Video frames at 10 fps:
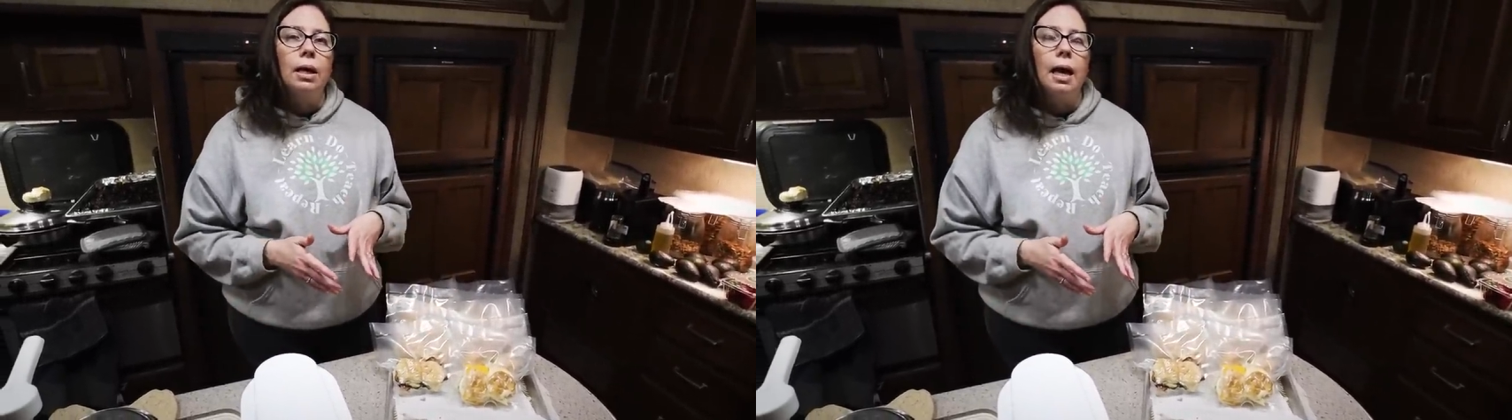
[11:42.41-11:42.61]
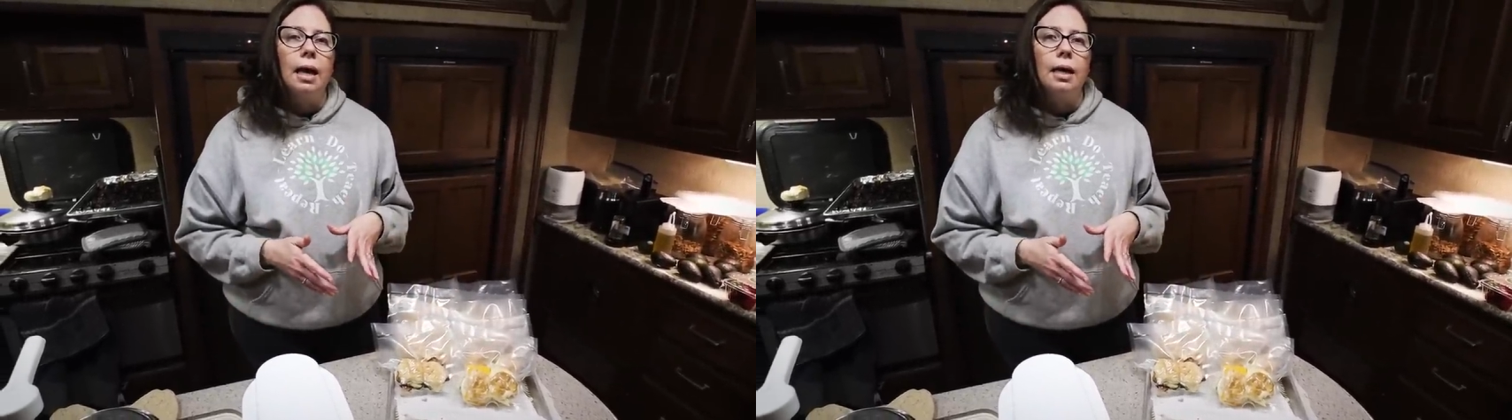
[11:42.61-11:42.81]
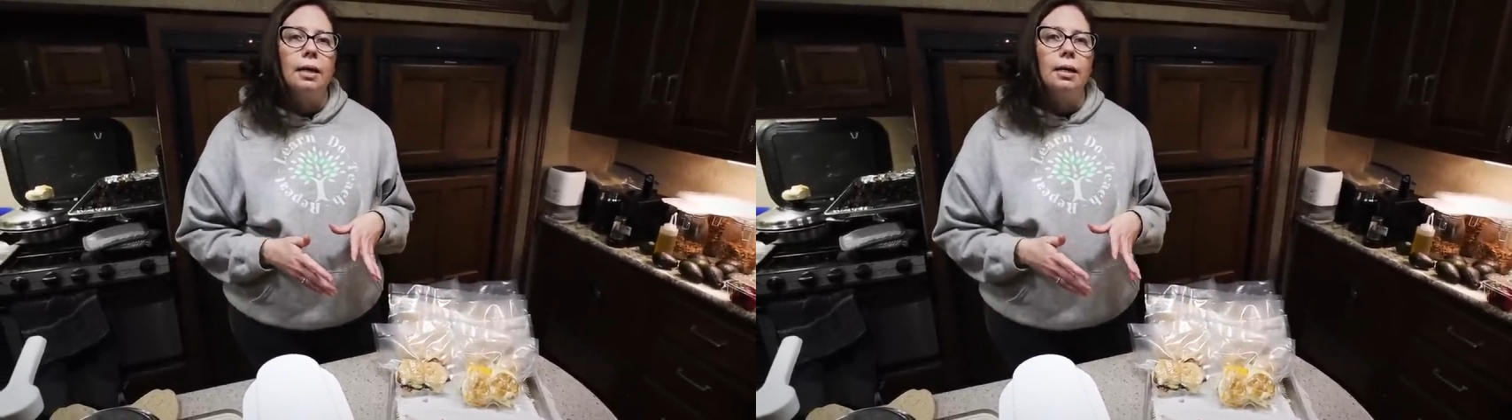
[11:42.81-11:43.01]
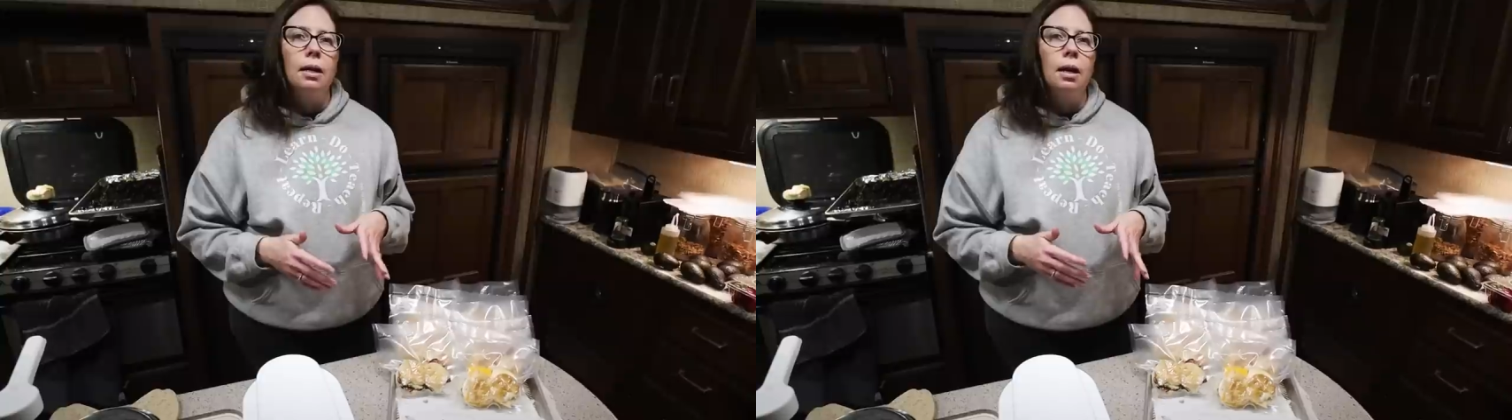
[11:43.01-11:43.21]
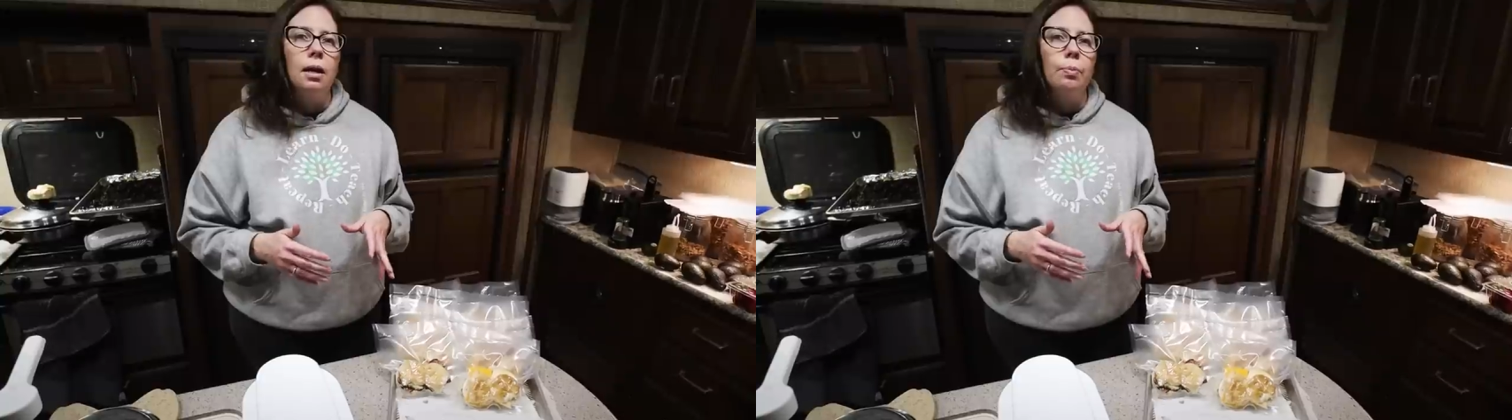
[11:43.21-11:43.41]

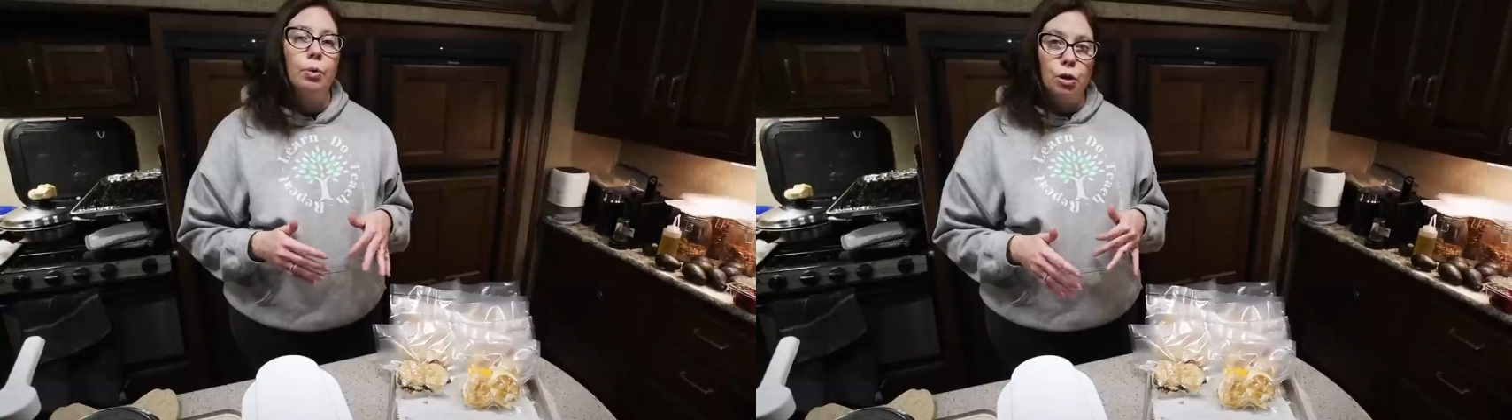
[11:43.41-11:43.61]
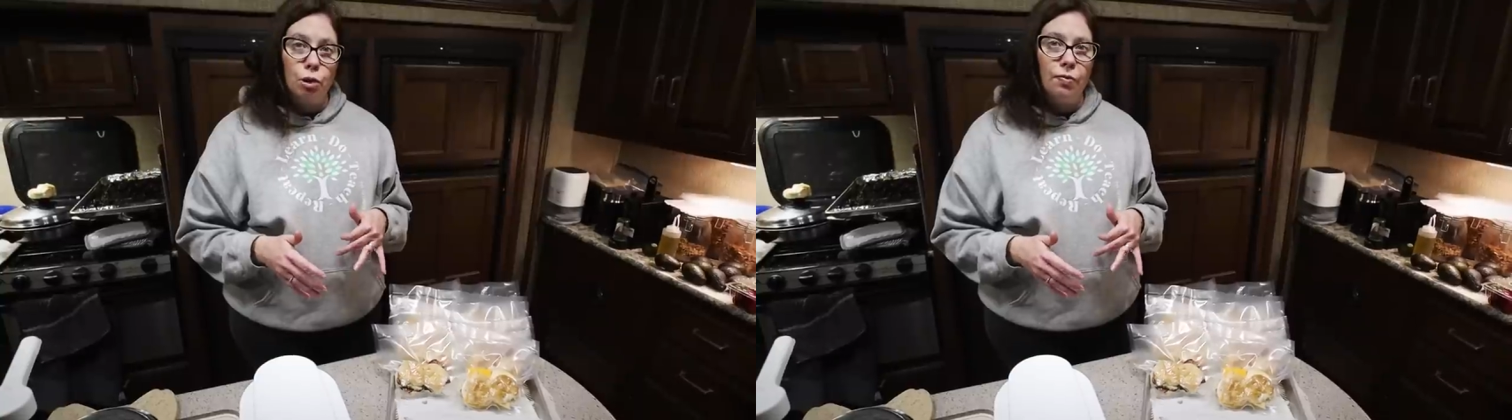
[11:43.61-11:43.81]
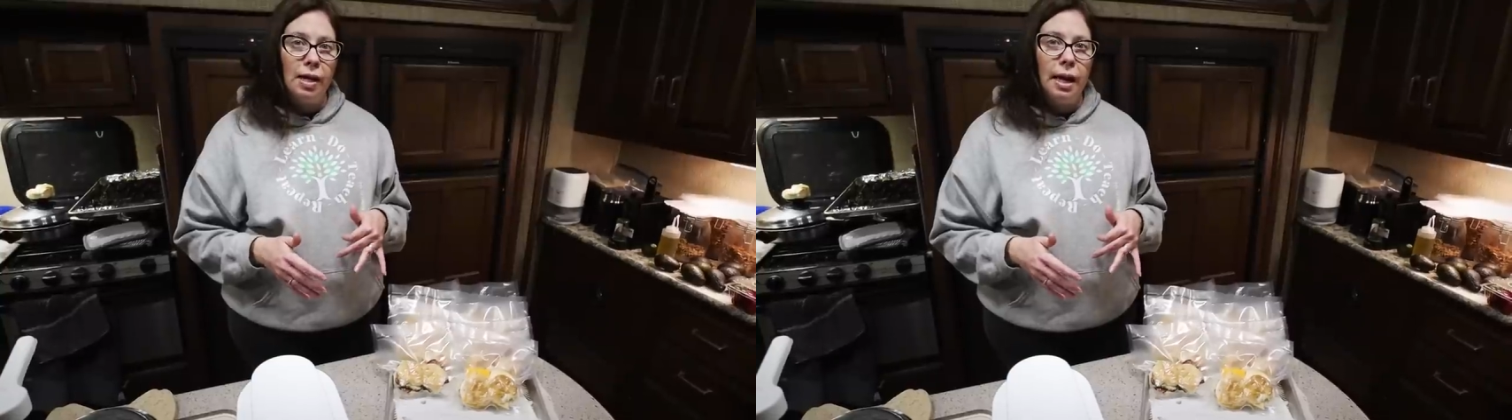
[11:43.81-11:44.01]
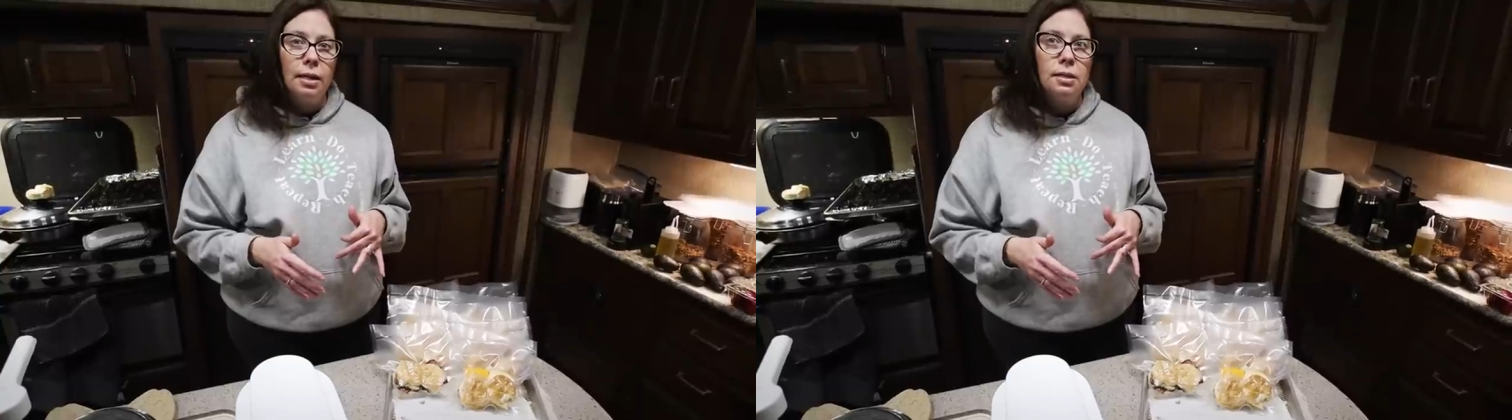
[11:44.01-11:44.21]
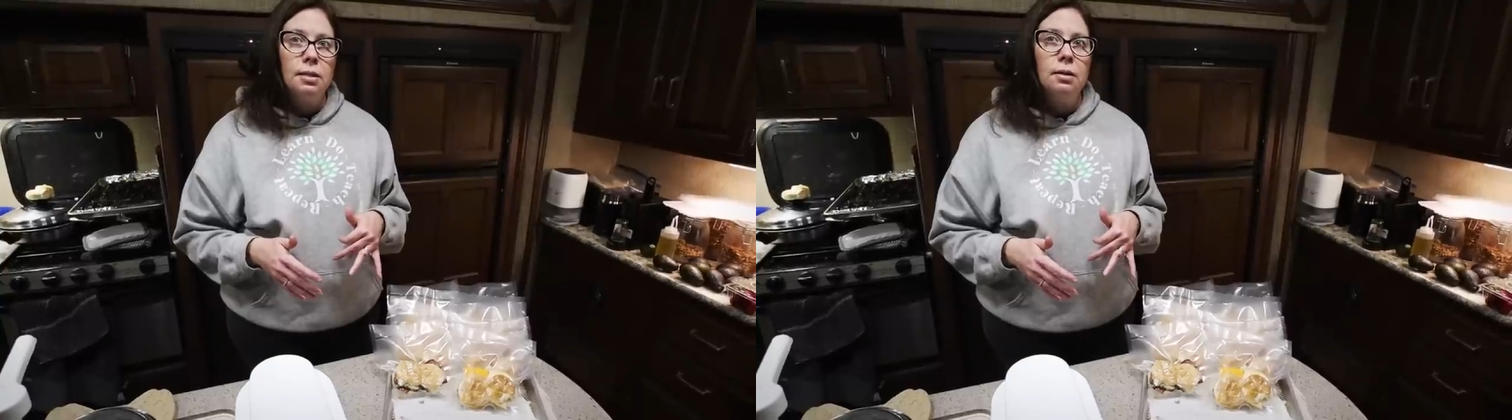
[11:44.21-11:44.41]
can uh, preserve the
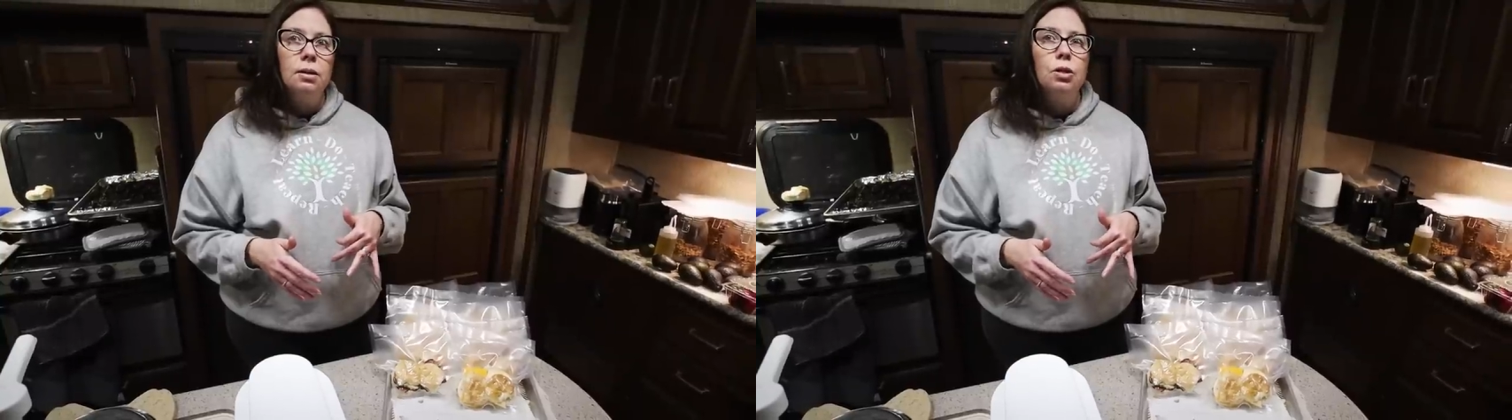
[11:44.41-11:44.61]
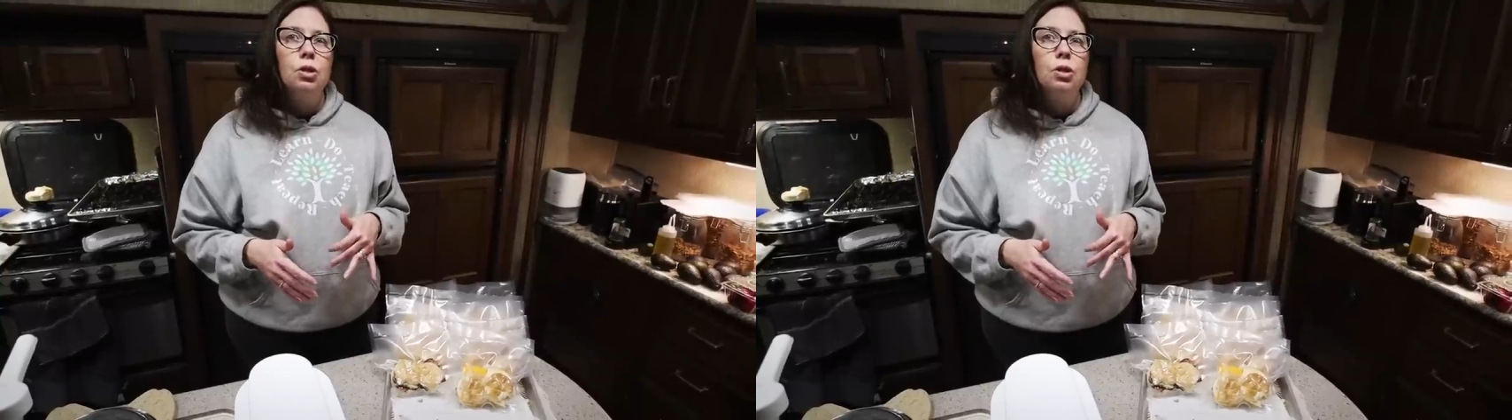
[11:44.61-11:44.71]
eggs.